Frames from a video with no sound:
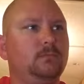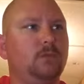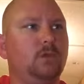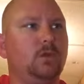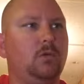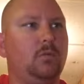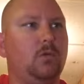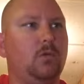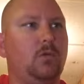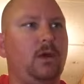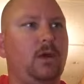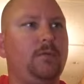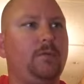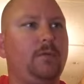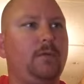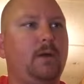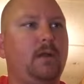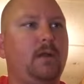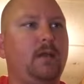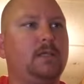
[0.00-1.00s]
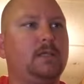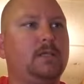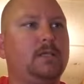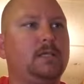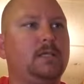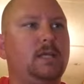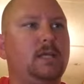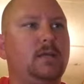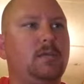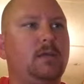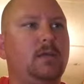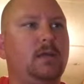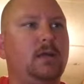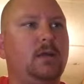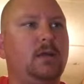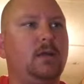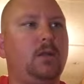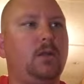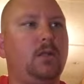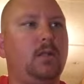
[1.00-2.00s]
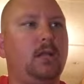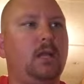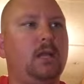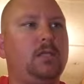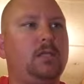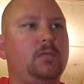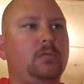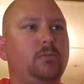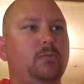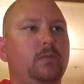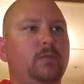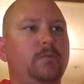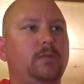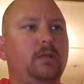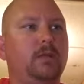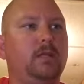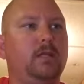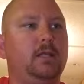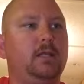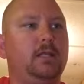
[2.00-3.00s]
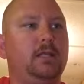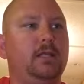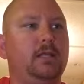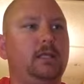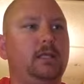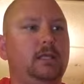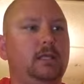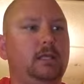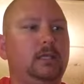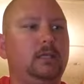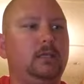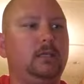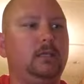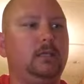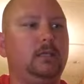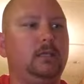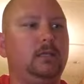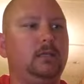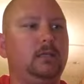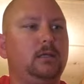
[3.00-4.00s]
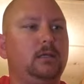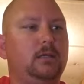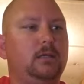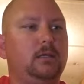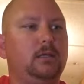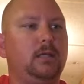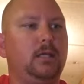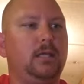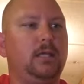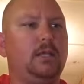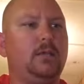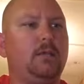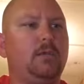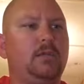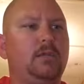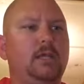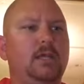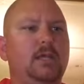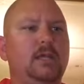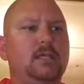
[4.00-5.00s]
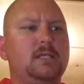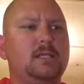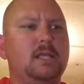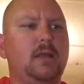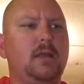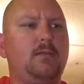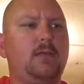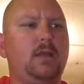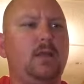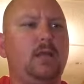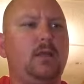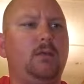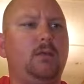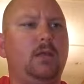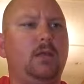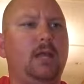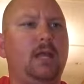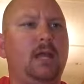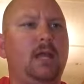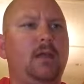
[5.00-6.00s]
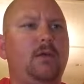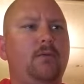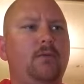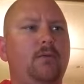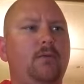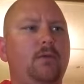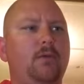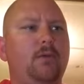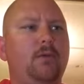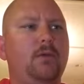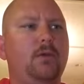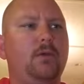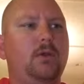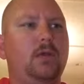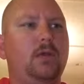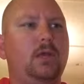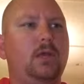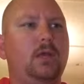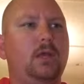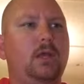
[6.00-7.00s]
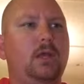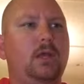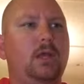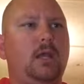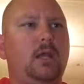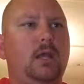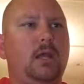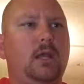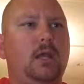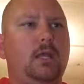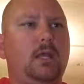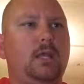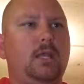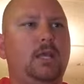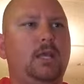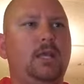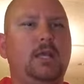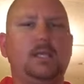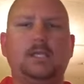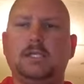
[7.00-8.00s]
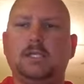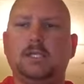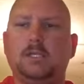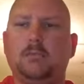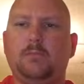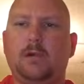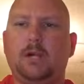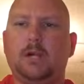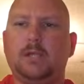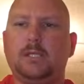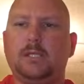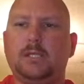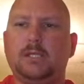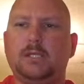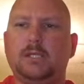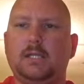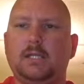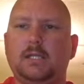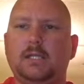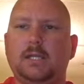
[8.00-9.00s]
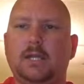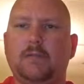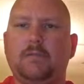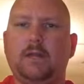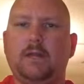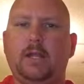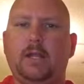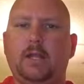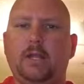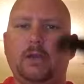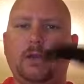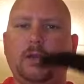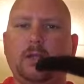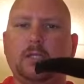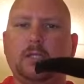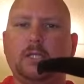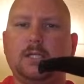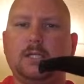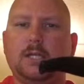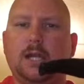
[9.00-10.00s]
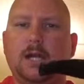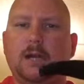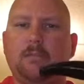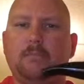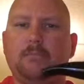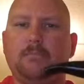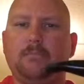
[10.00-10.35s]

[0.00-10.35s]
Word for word: or my wife bought it I should say but not all the lines are perfectly clean like you would think a Savinelli would have and the thing is, is the box didn't say Savinelli across the top.